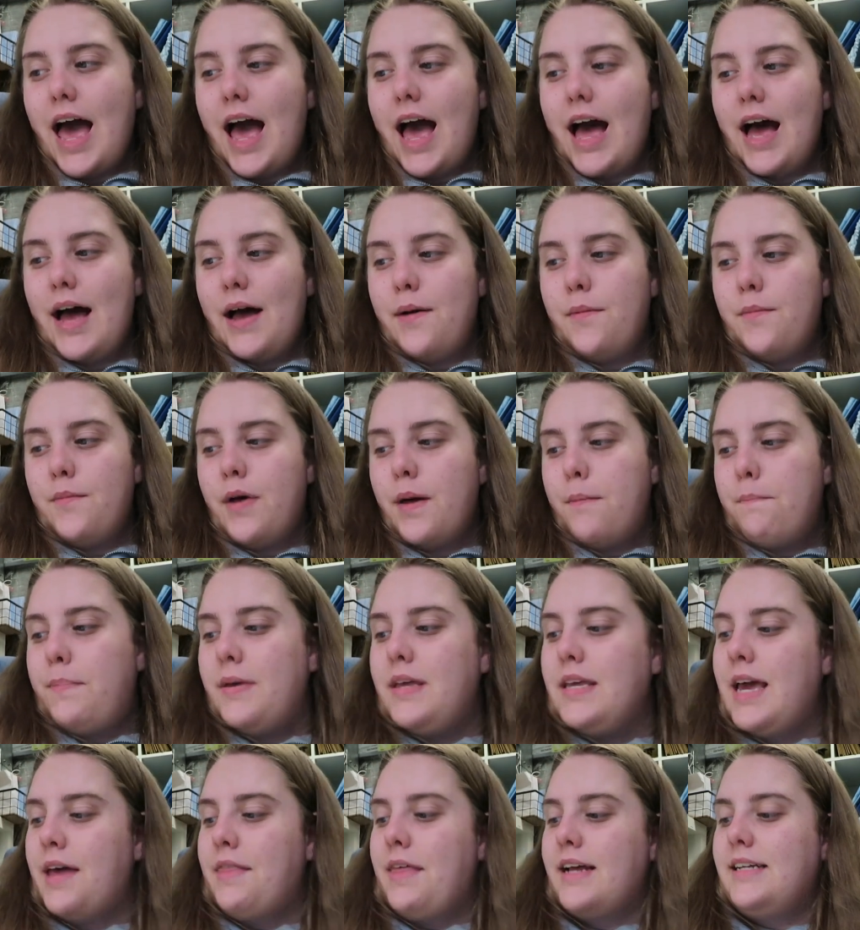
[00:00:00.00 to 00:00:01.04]

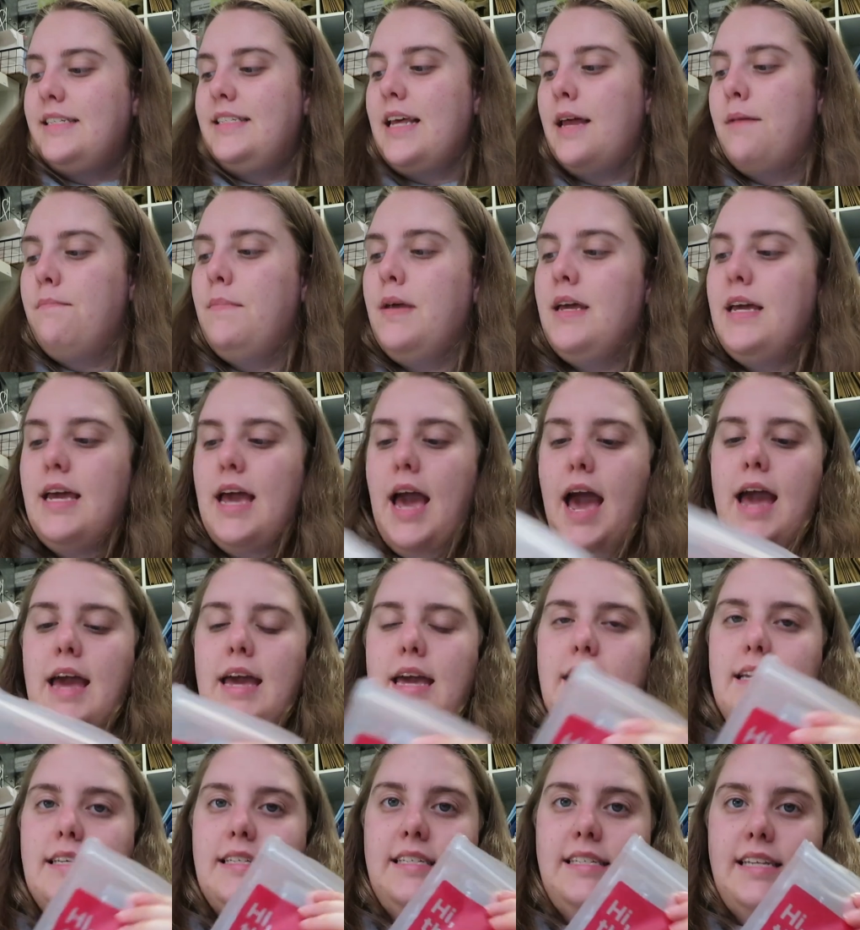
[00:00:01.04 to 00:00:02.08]
But yeah, they sent me
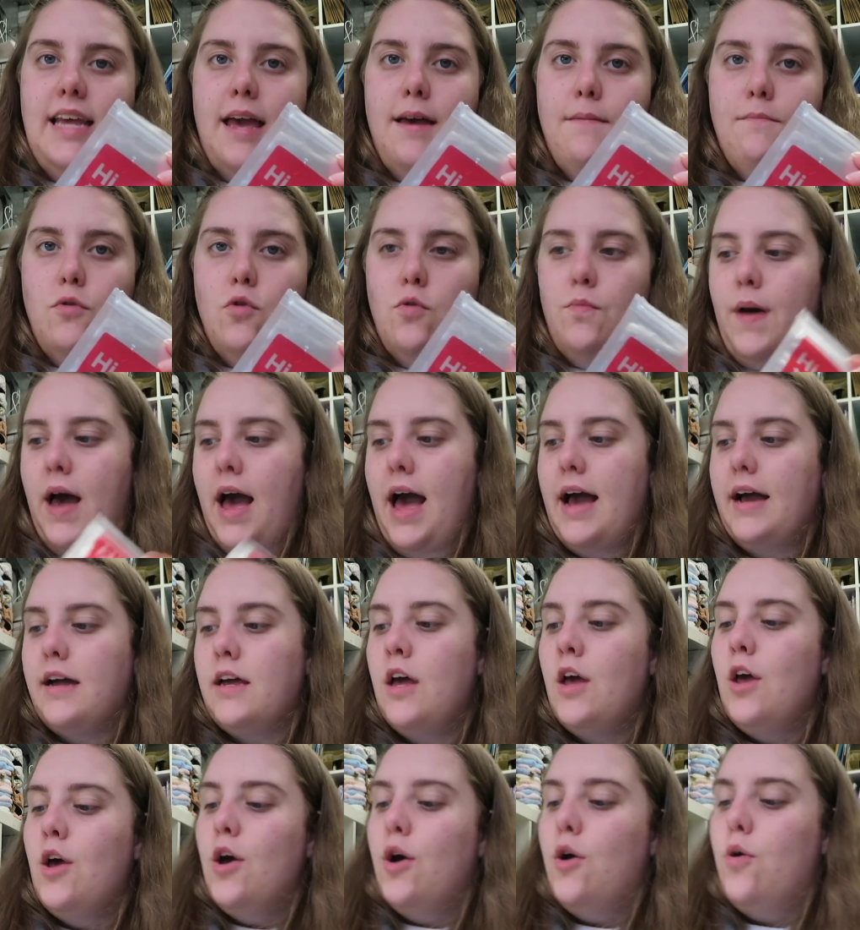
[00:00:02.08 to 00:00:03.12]
a sample
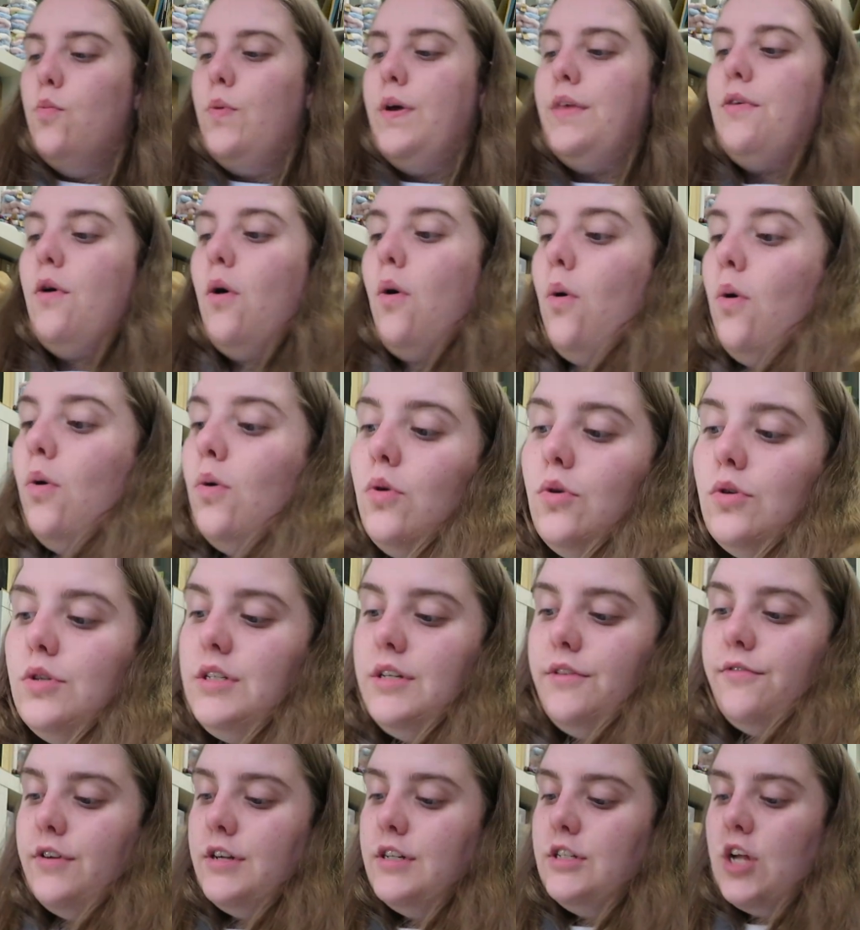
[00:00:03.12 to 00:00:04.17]
pack with all
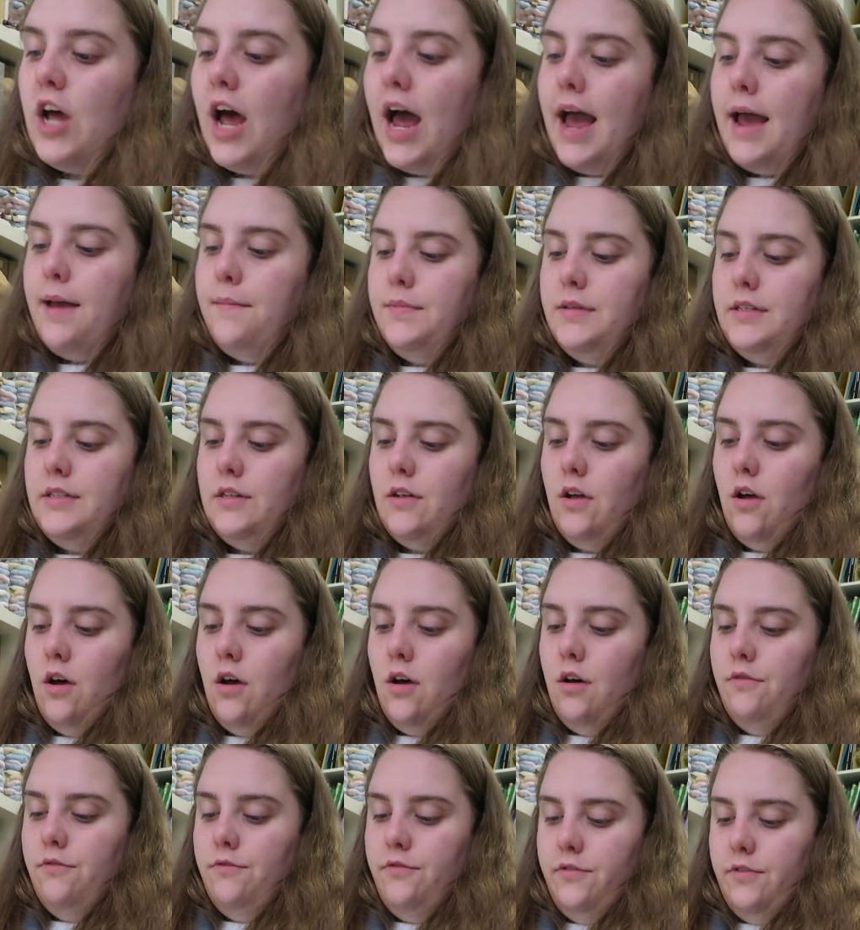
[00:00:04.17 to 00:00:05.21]
different types
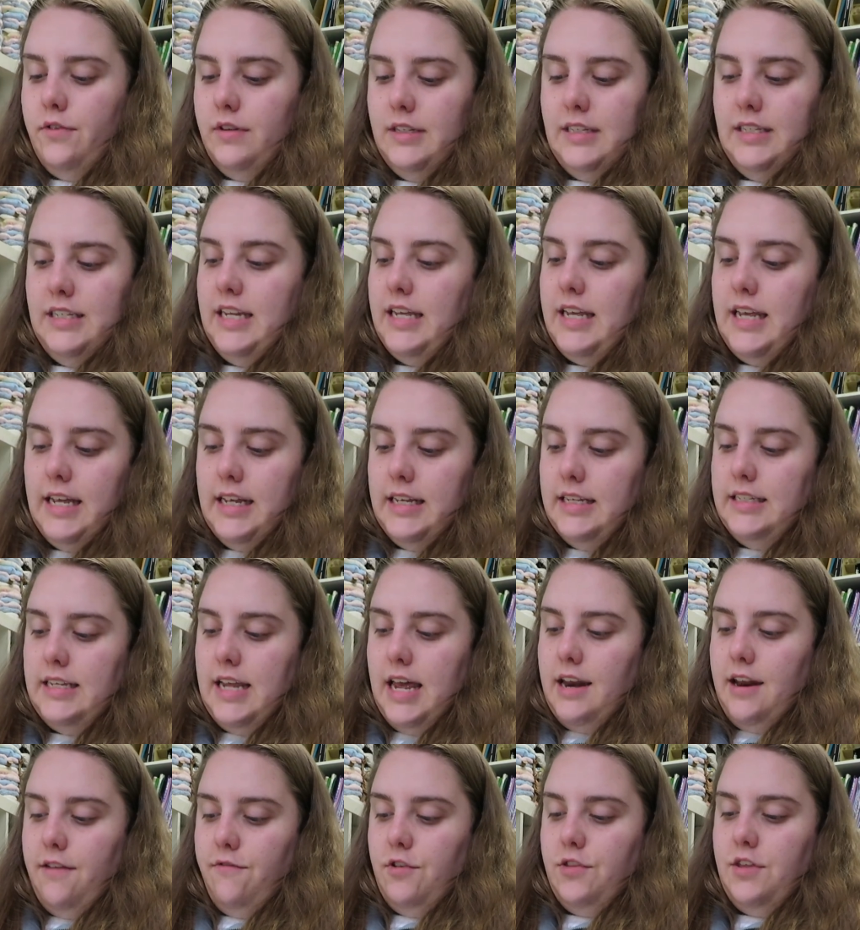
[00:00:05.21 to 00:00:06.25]
of stickers
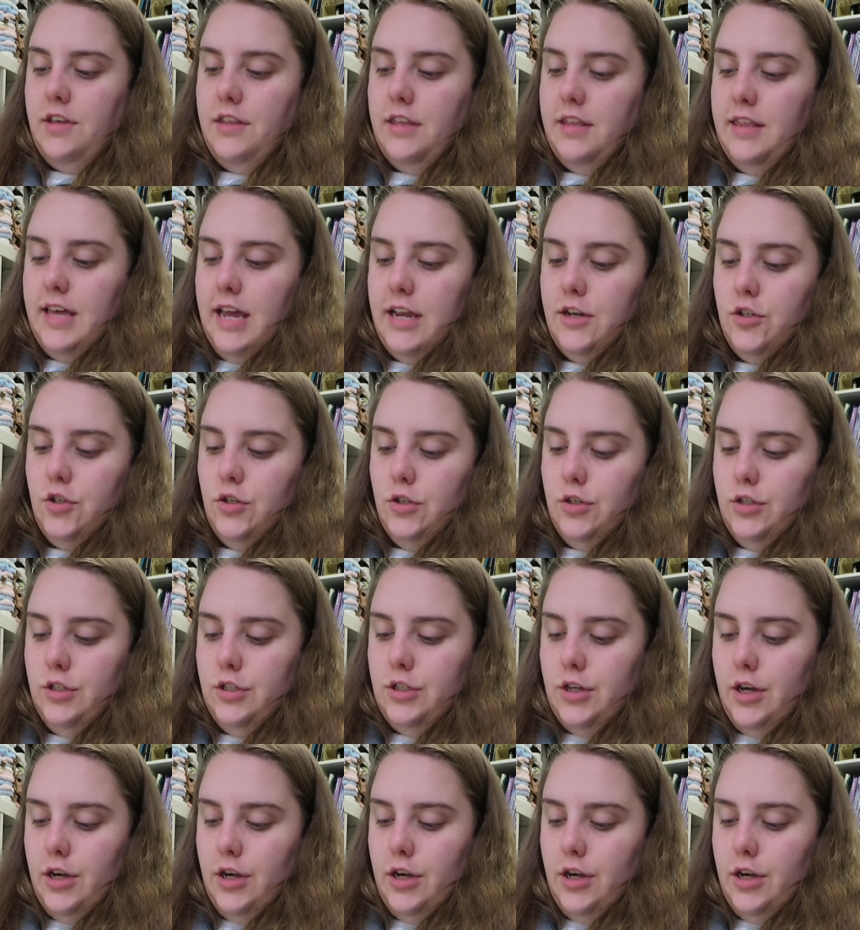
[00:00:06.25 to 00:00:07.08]
and everything that they do.